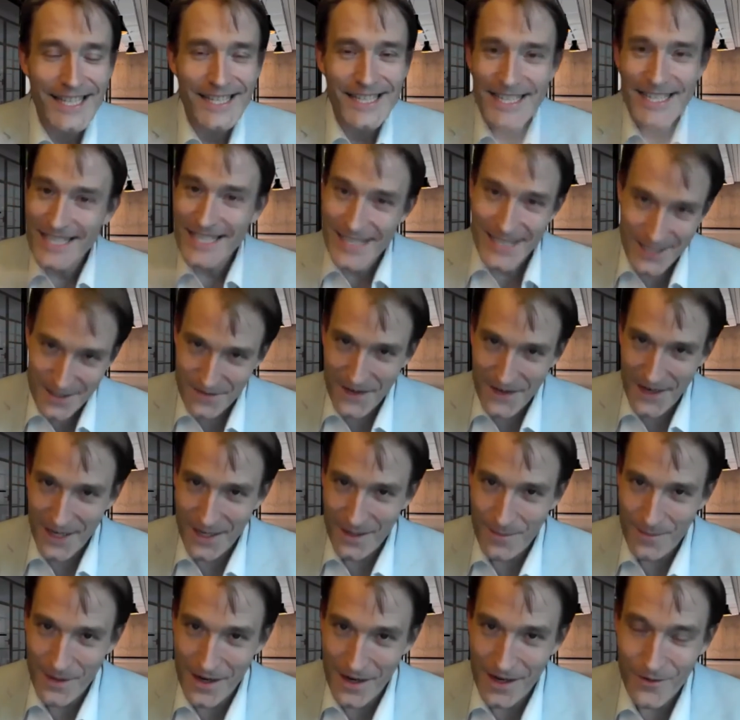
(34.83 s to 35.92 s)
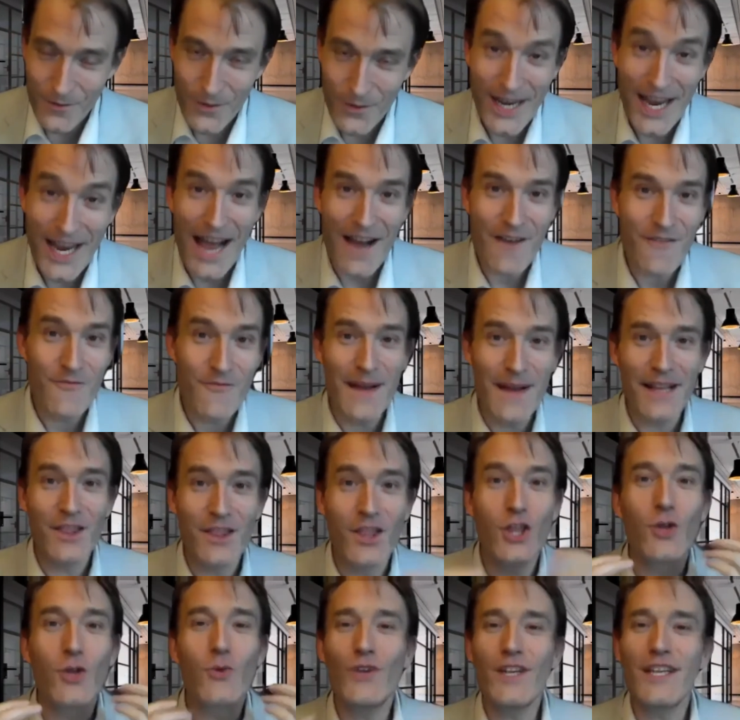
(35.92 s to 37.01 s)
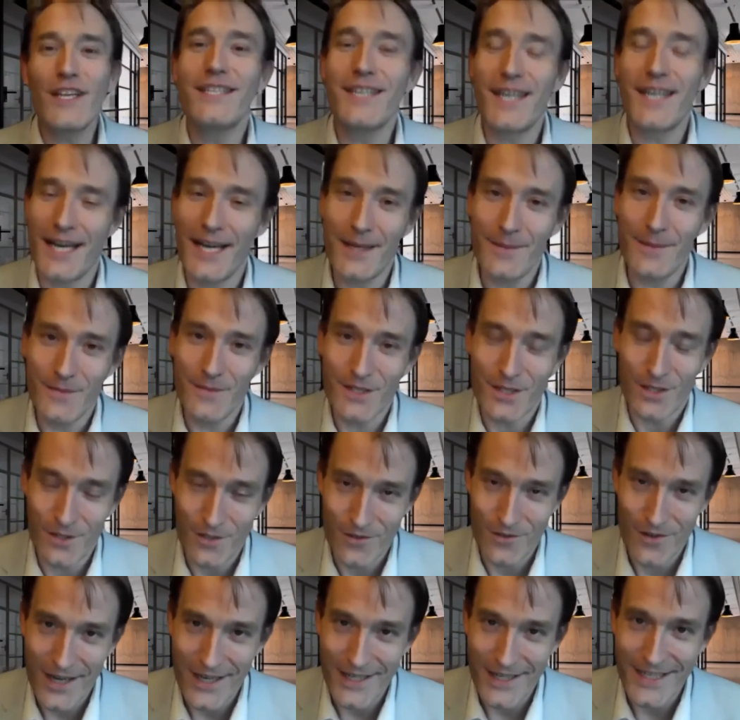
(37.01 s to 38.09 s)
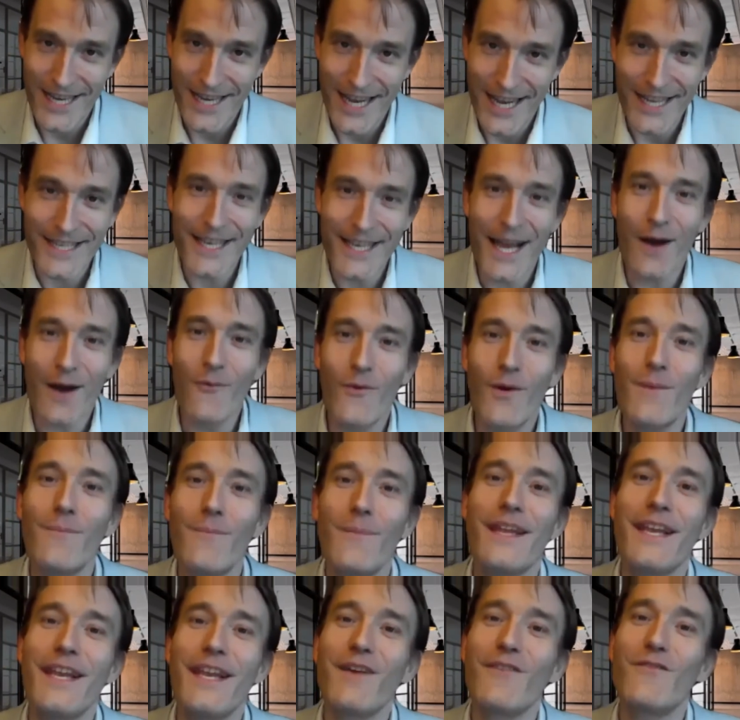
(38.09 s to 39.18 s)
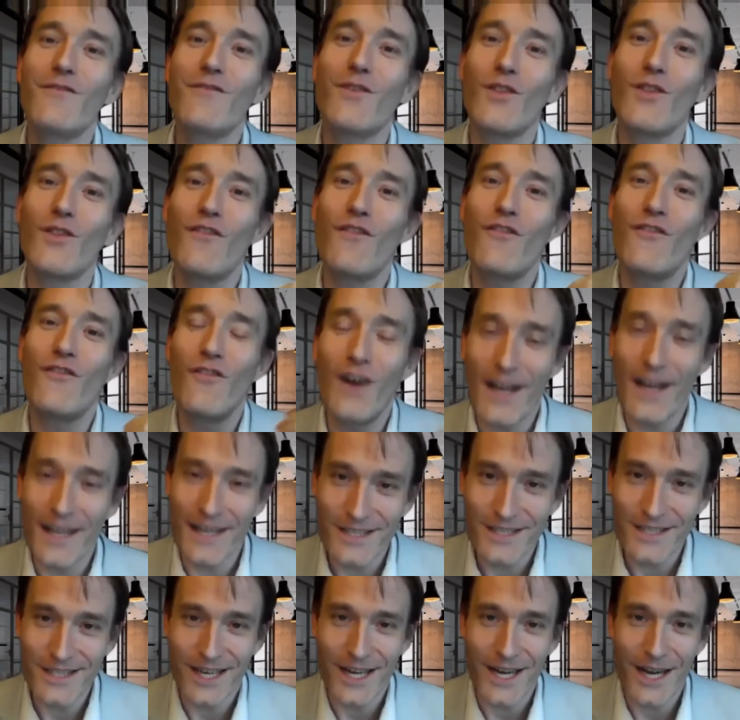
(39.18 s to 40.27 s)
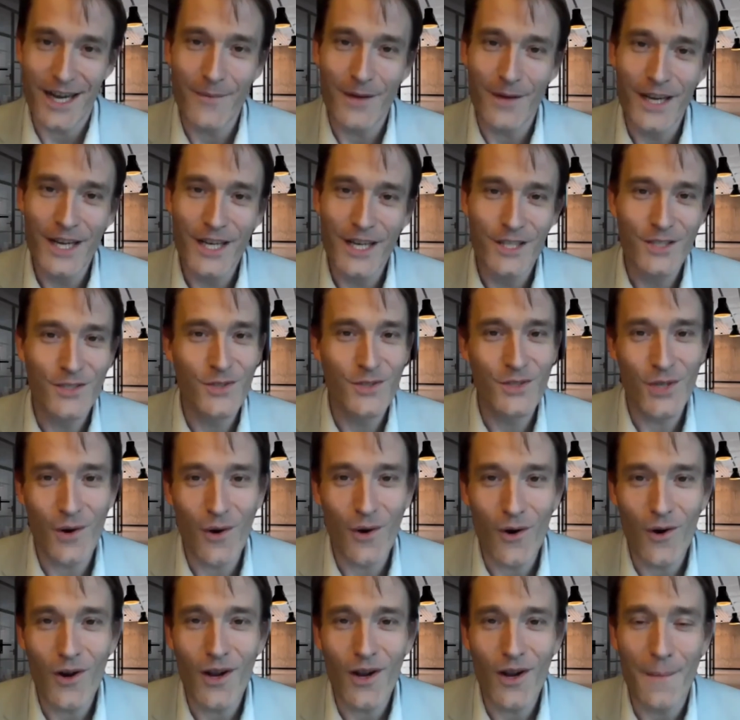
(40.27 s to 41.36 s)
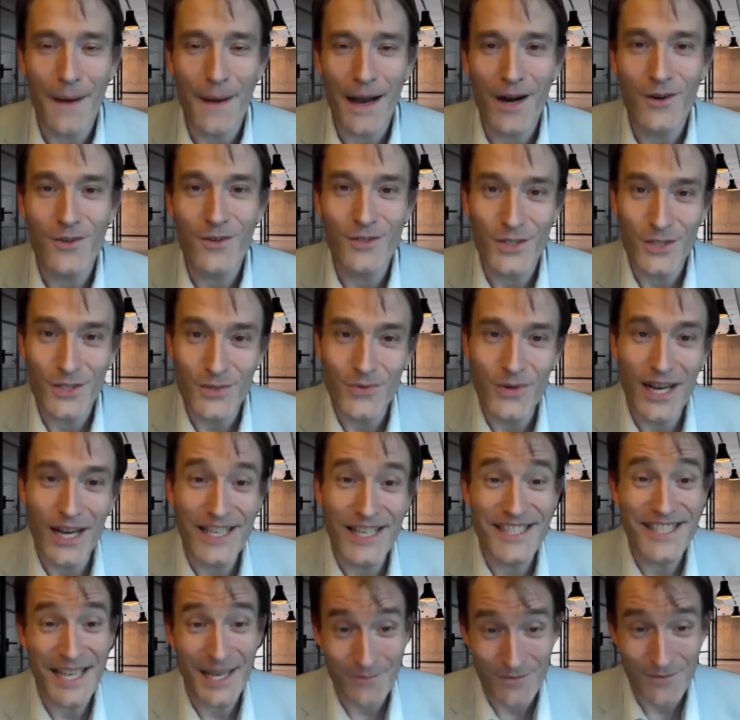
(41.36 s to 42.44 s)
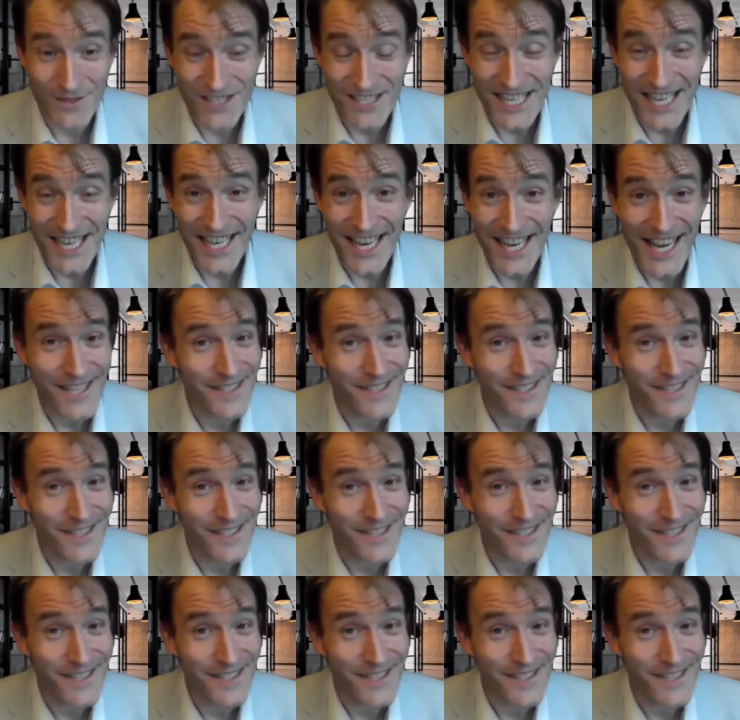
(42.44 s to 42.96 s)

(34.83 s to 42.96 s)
This is the final part. We have met 3 times already and now we're meeting for the final time to talk about USMCA.